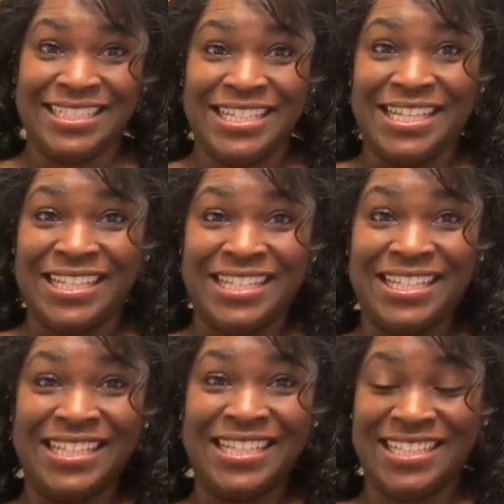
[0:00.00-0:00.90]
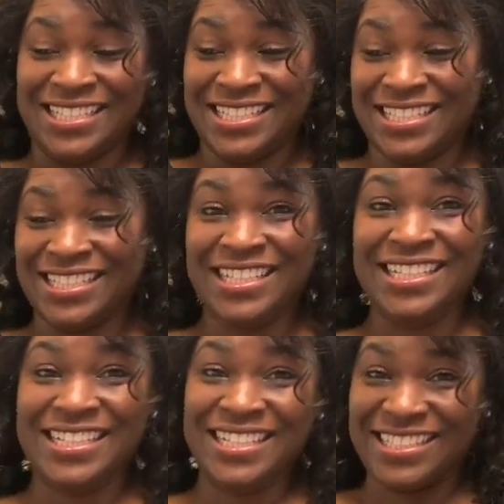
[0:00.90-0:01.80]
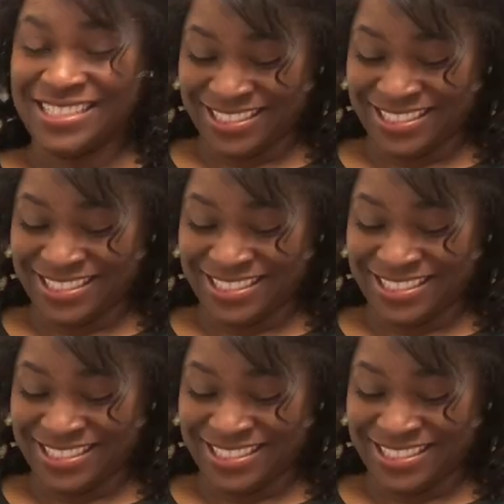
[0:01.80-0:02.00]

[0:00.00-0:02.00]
This is all you.